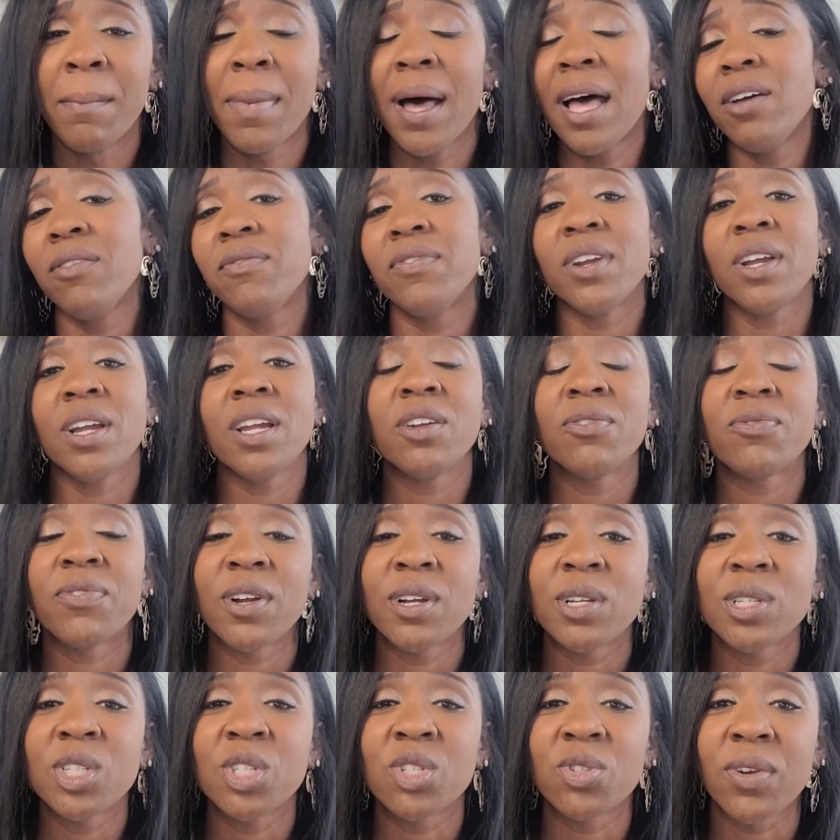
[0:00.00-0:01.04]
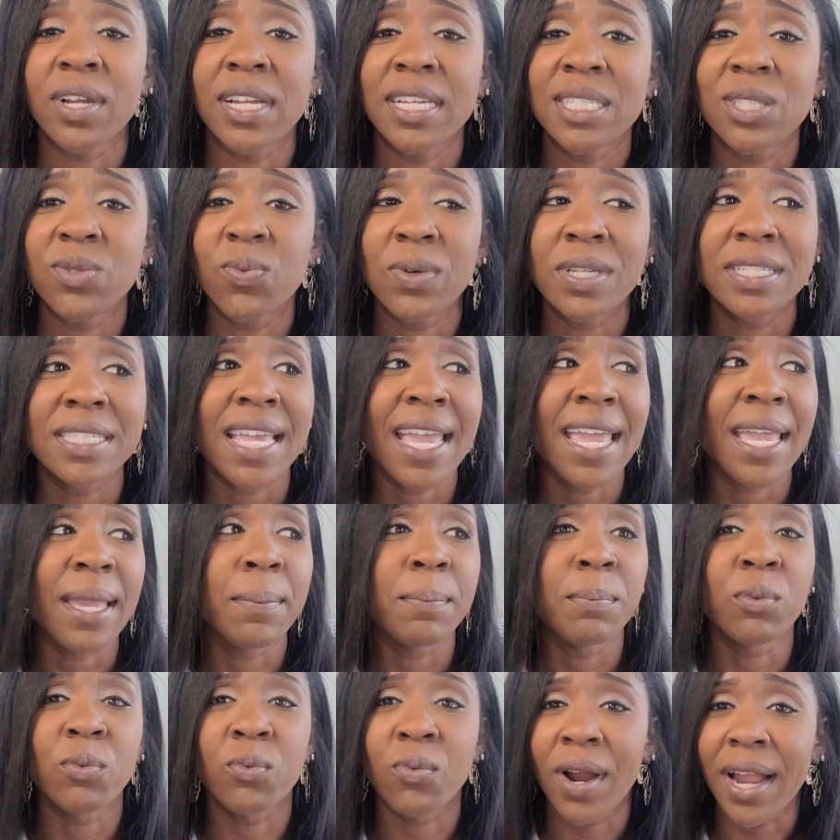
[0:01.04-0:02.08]
My very first dress was
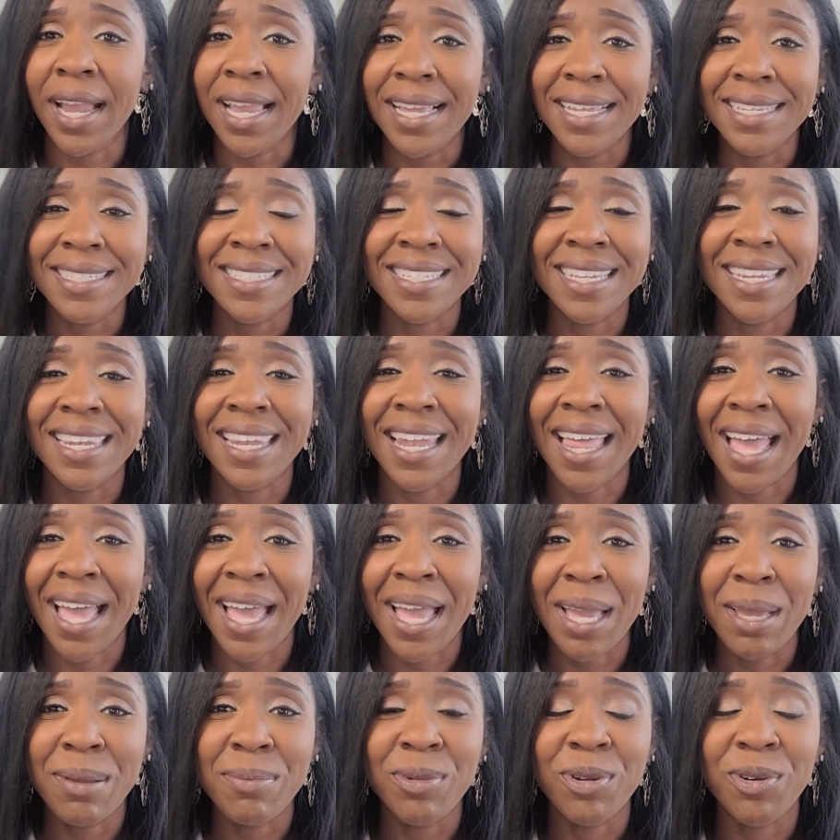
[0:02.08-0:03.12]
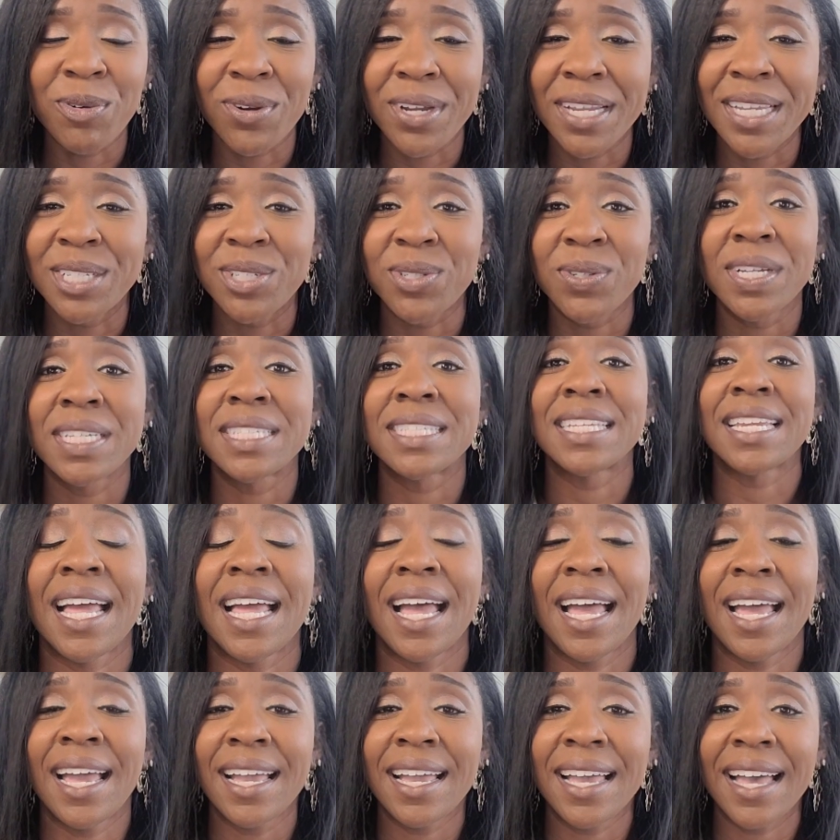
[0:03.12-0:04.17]
a bright lime green dress
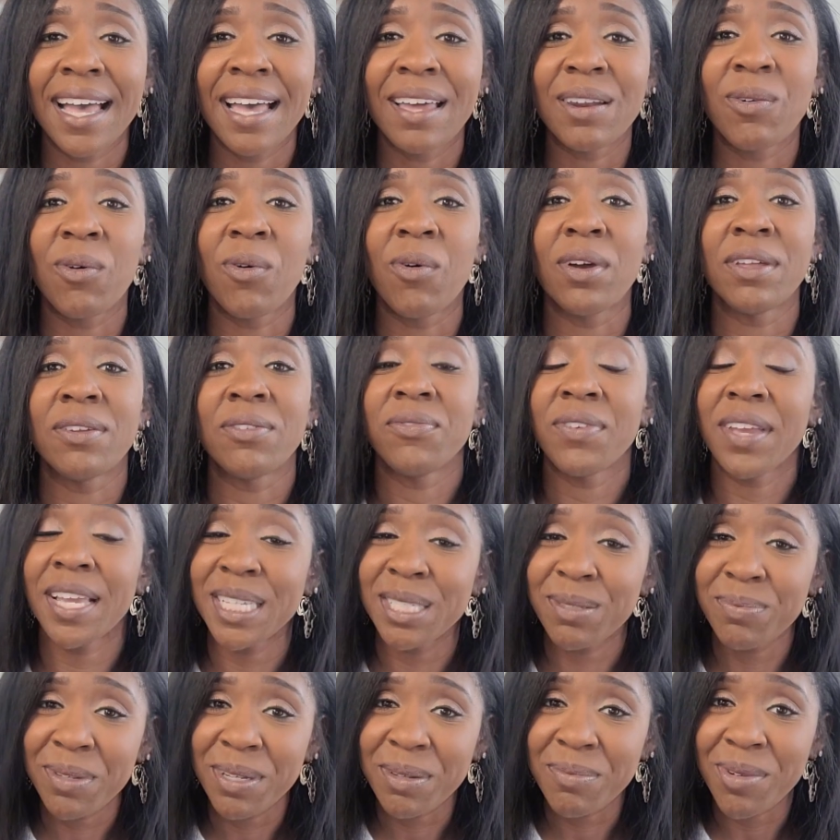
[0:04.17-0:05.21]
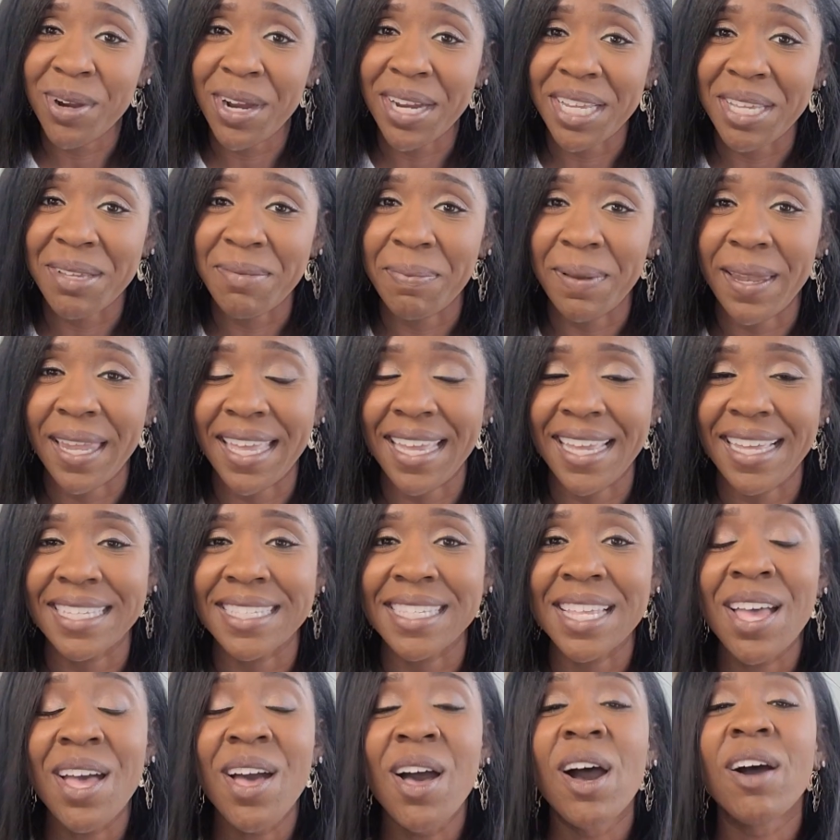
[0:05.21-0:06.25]
I got on Facebook Marketplace
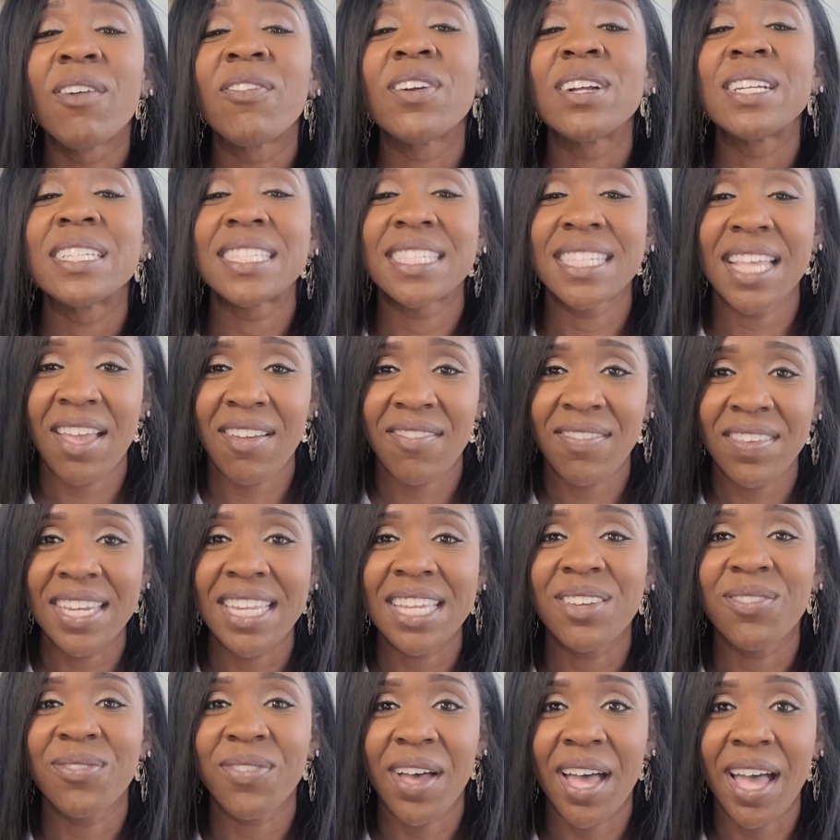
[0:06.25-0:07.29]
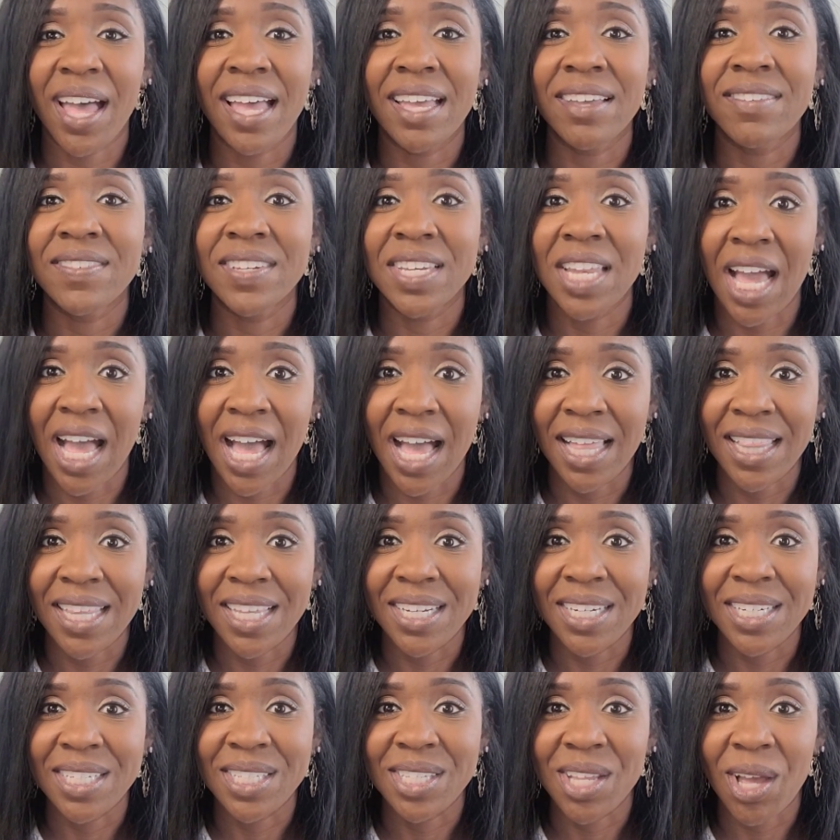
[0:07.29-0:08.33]
for
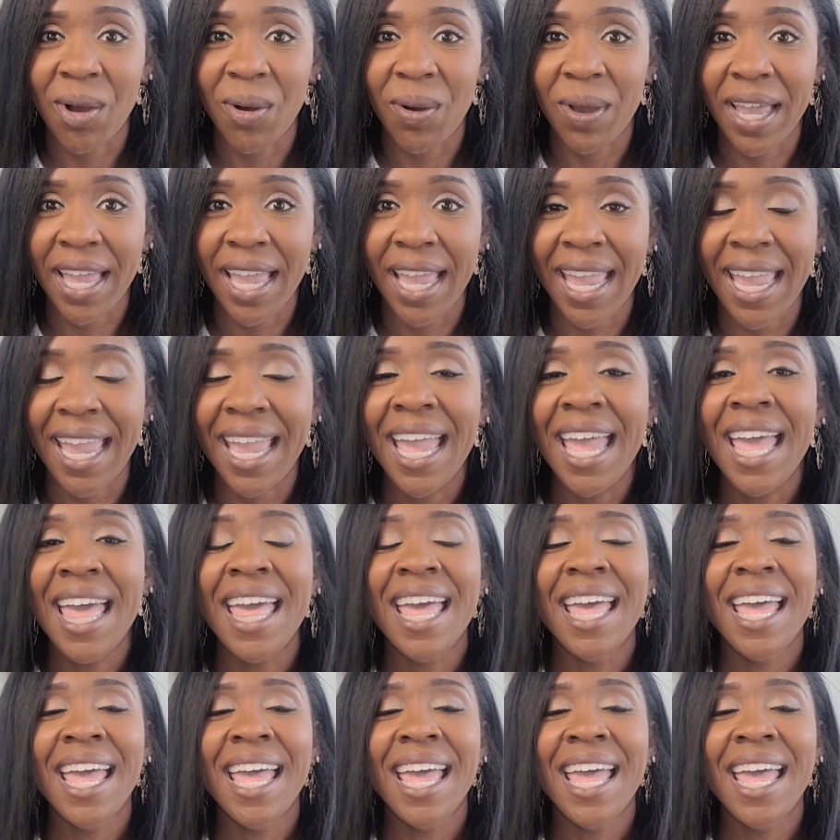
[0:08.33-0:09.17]
$75. Okay.